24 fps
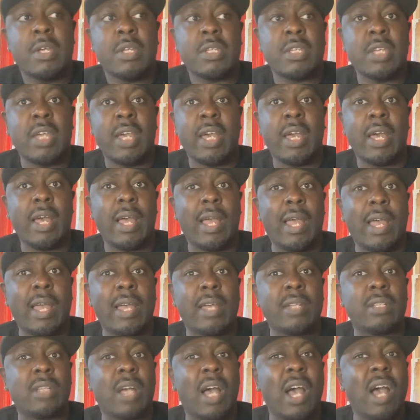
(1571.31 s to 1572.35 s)
Yeah,
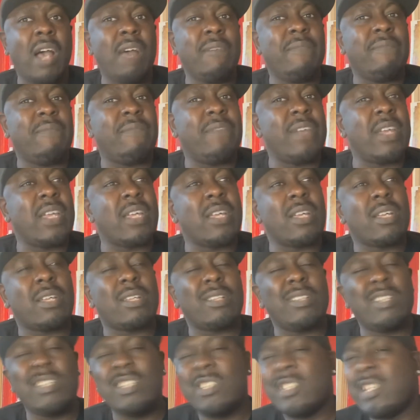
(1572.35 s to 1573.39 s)
and I
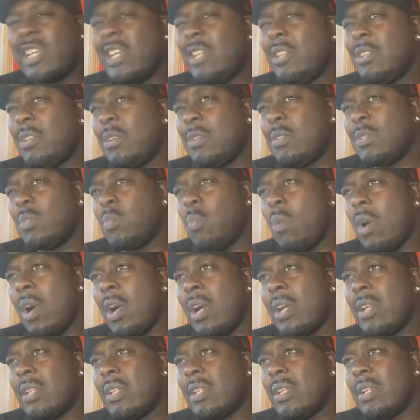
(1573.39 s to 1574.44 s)
think Nintendo's
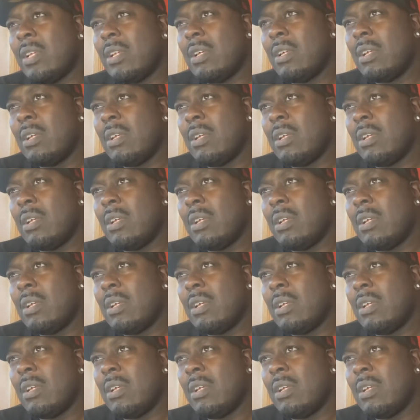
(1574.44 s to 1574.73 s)
one